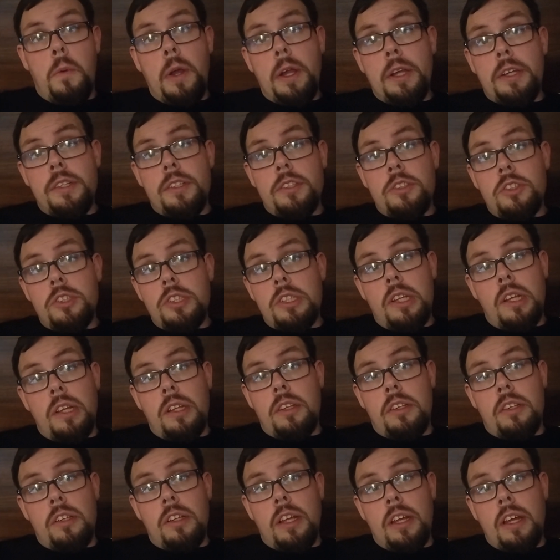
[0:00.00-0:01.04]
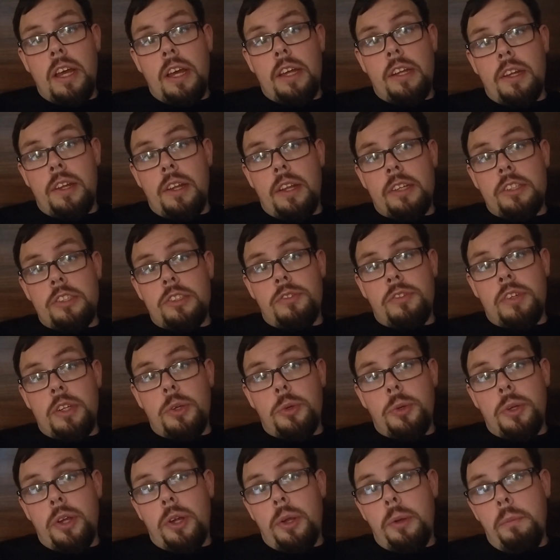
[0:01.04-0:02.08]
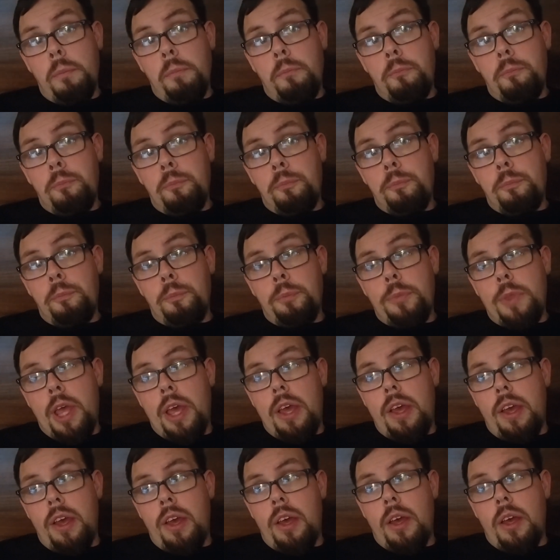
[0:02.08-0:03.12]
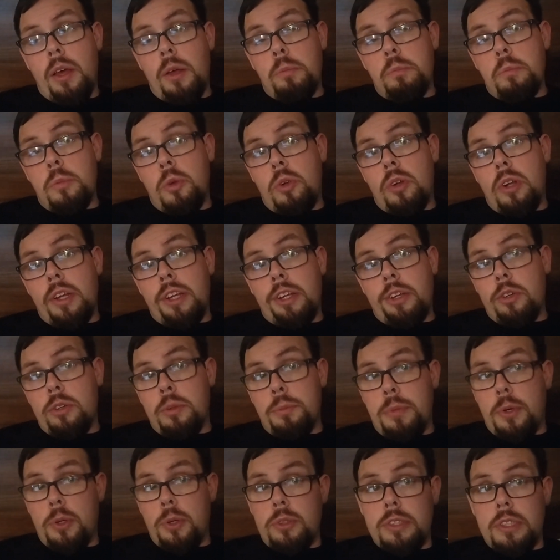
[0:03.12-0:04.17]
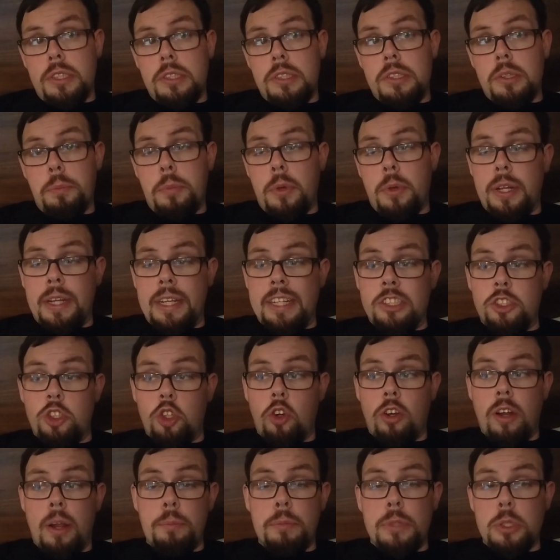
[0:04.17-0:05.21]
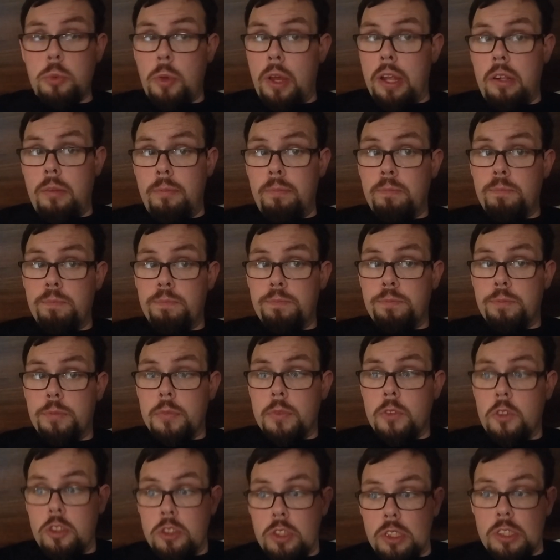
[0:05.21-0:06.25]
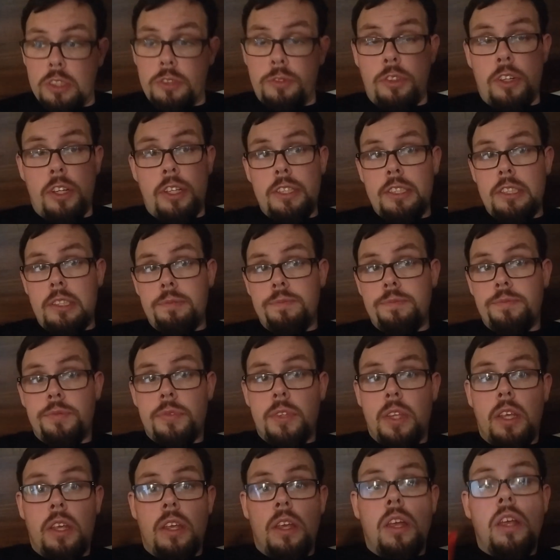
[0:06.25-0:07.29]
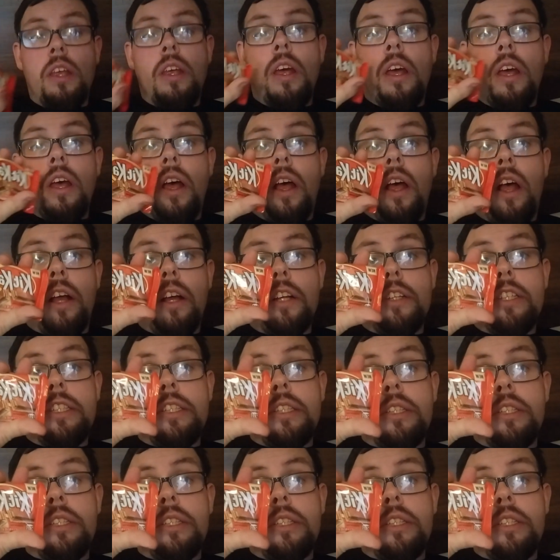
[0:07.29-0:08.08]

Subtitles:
Right, just a little added extra video here. I'm more likely going to post this up on Instagram as well, just for this. I got